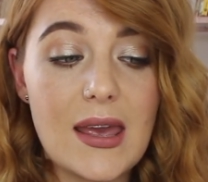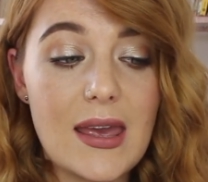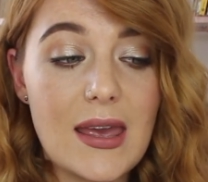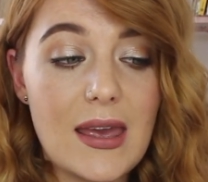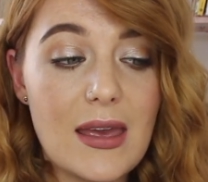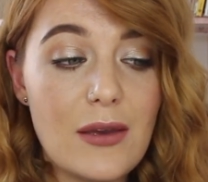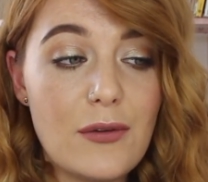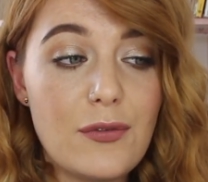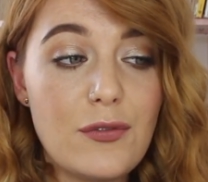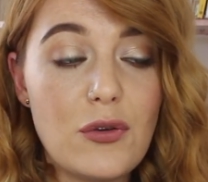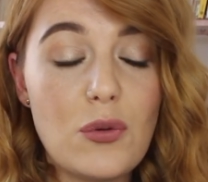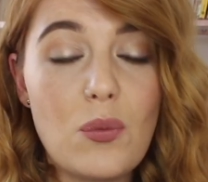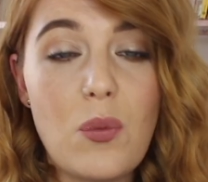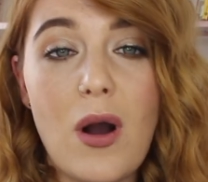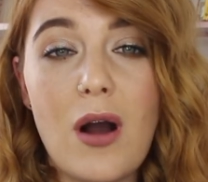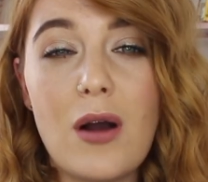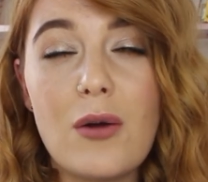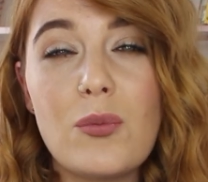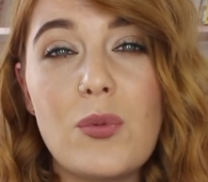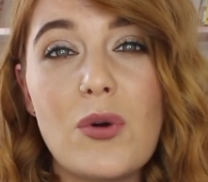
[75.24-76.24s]
if you
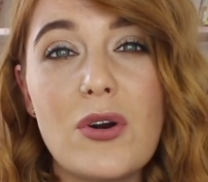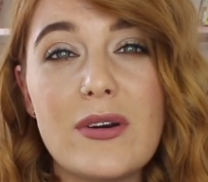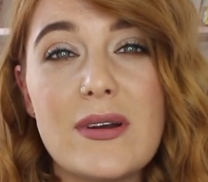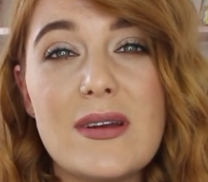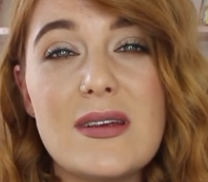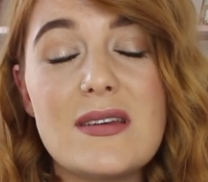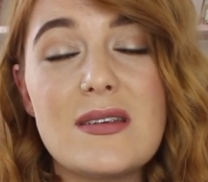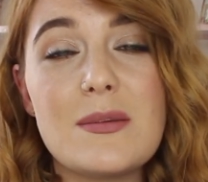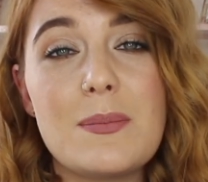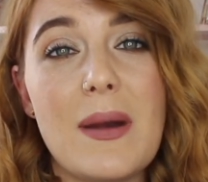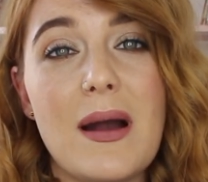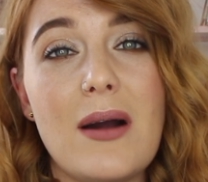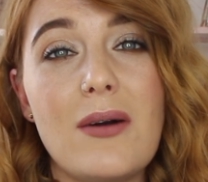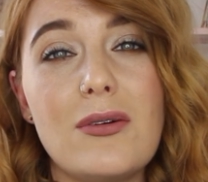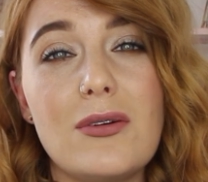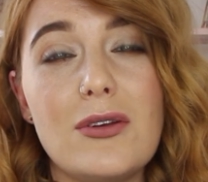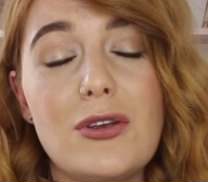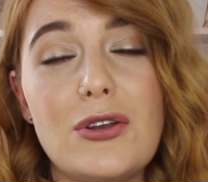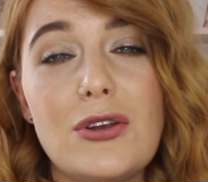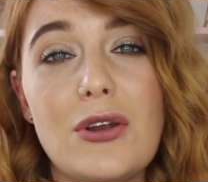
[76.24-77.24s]
are worried
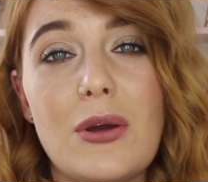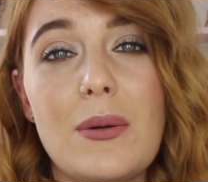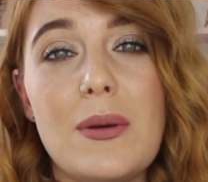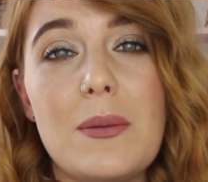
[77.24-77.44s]
about, you know,